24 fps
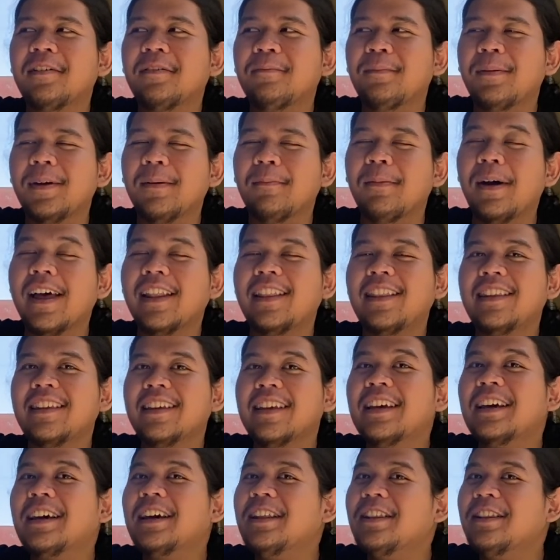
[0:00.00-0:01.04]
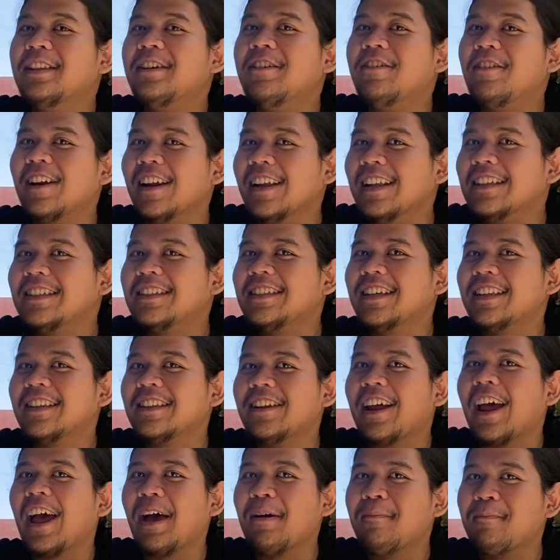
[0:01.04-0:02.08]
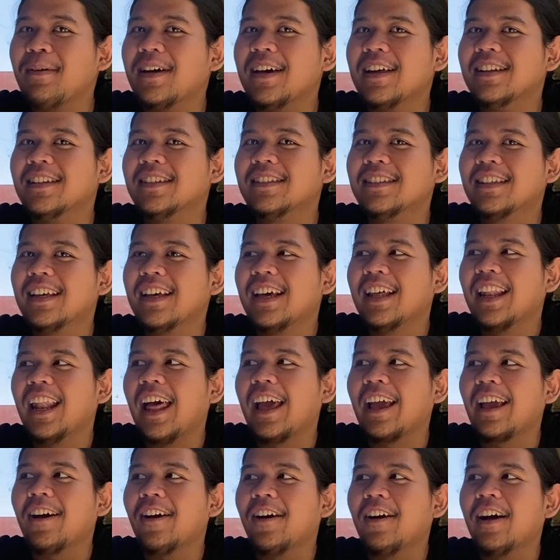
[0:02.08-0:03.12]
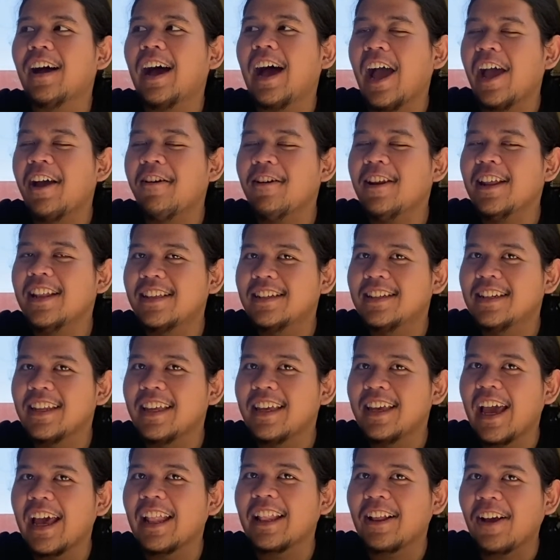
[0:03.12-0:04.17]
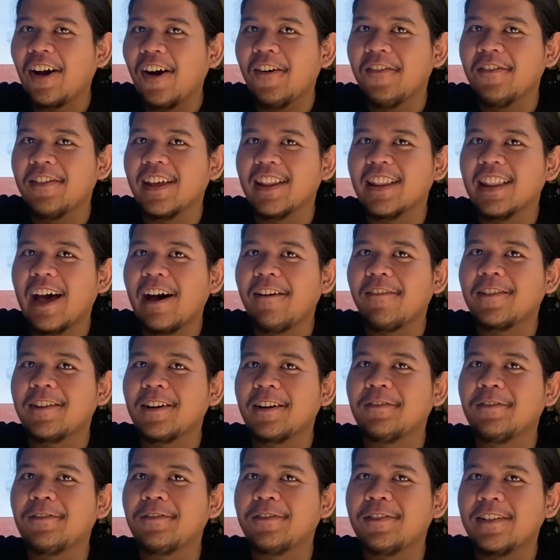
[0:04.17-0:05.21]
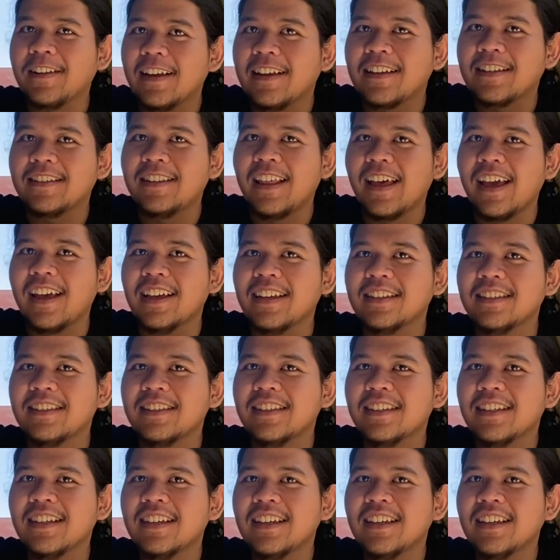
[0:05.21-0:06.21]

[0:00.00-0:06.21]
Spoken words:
but the real shit happens. Like, I literally get COVID after 6 days.